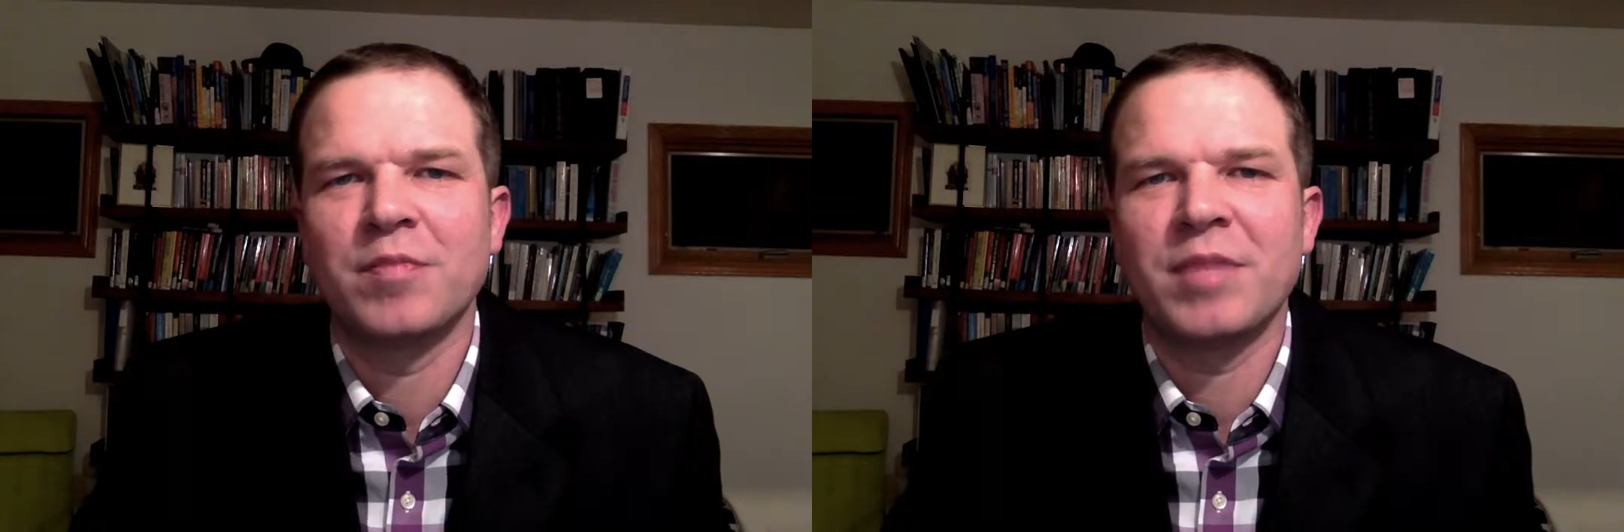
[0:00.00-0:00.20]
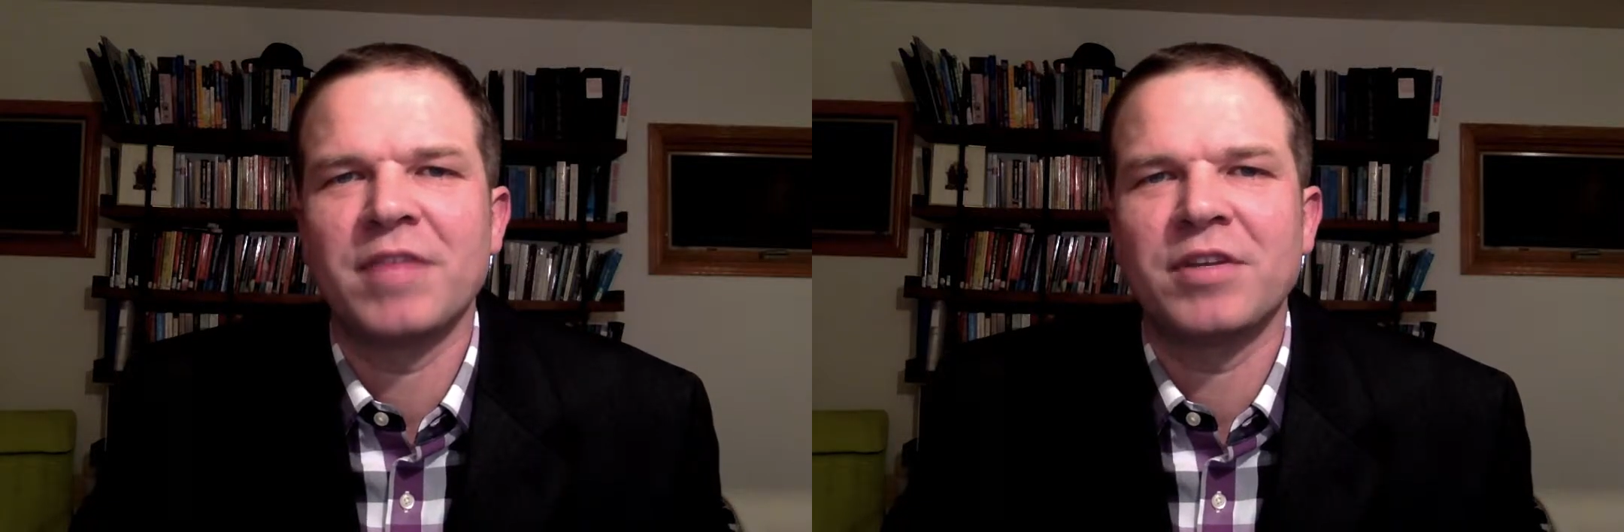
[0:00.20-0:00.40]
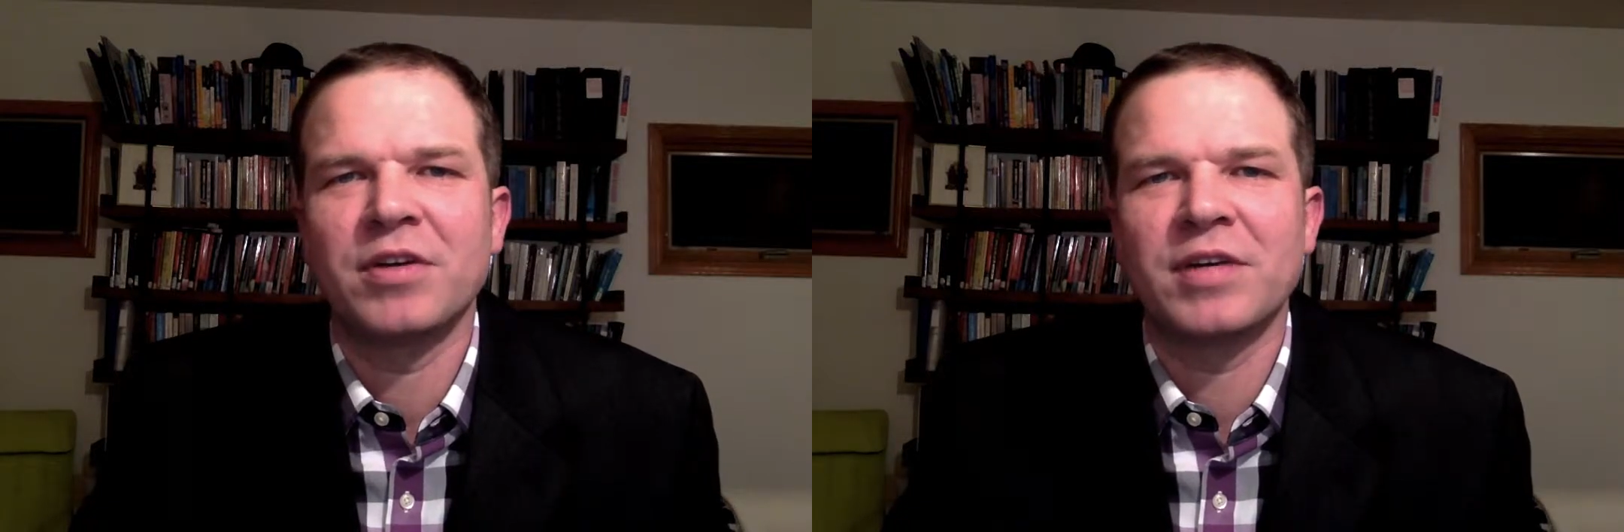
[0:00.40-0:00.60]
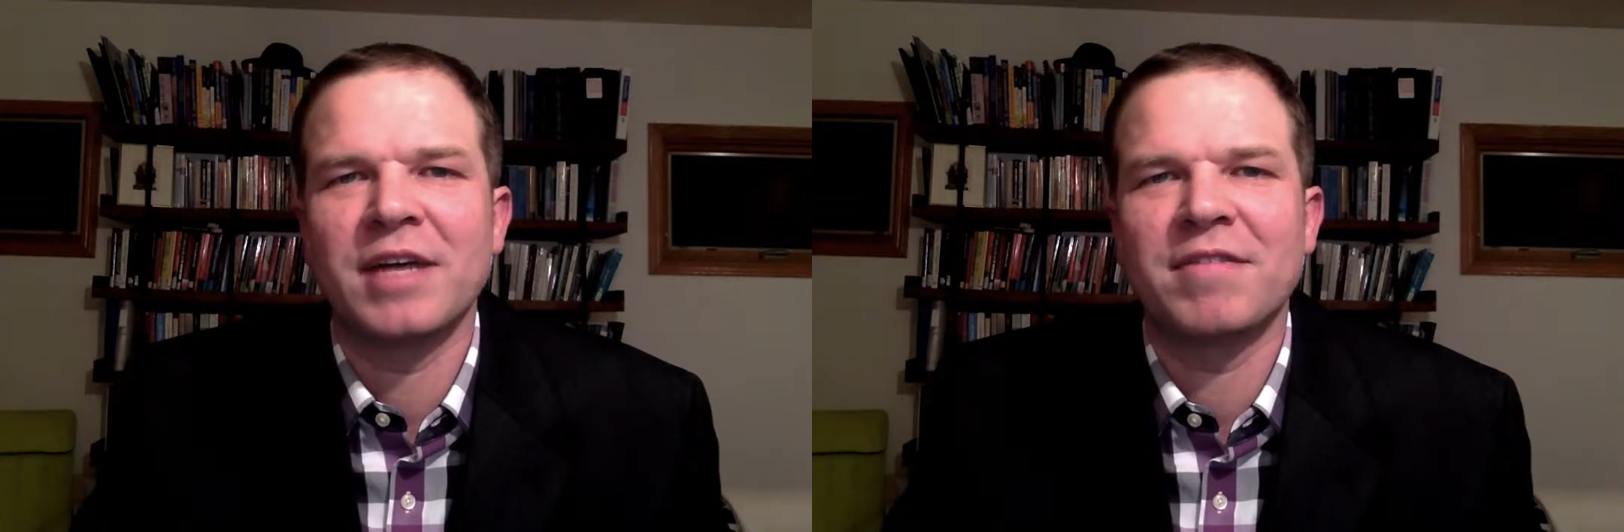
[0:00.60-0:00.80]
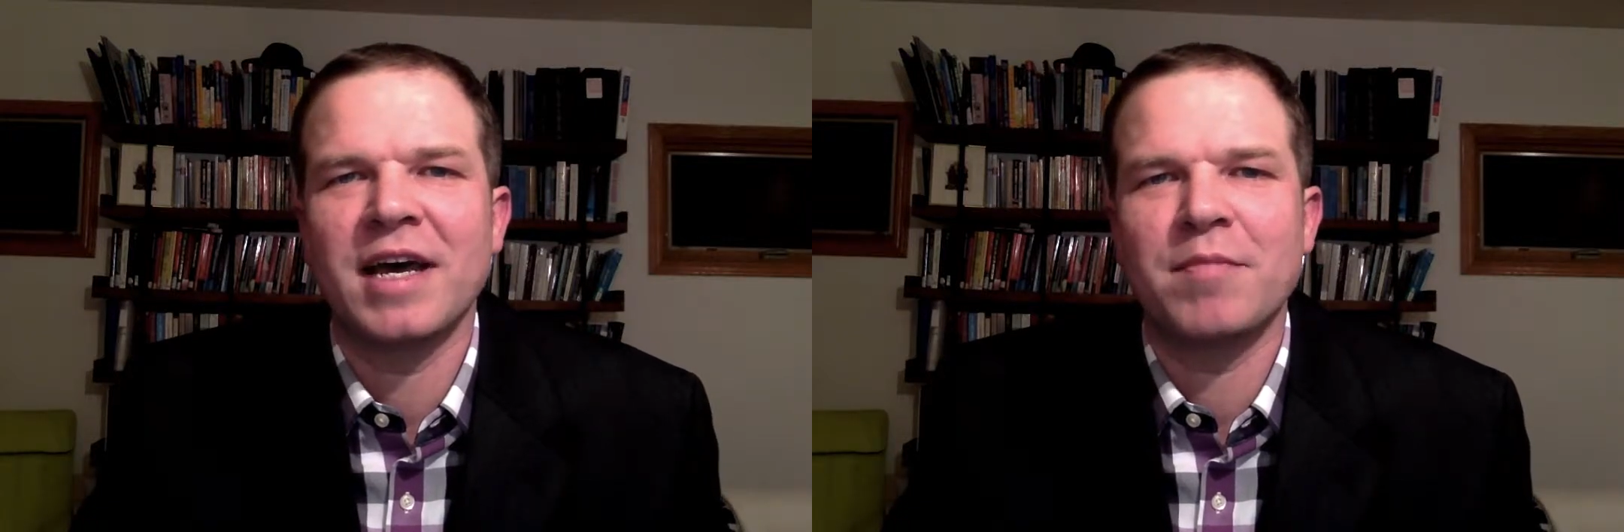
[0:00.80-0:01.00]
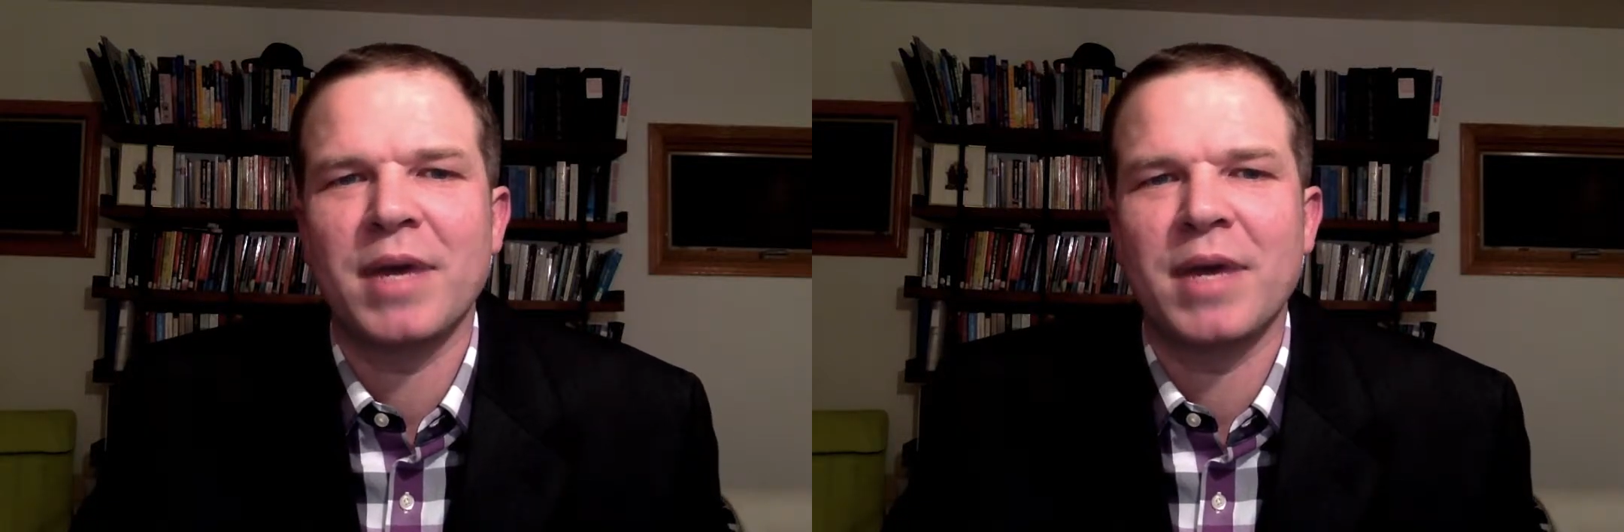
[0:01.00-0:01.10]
if you don't have that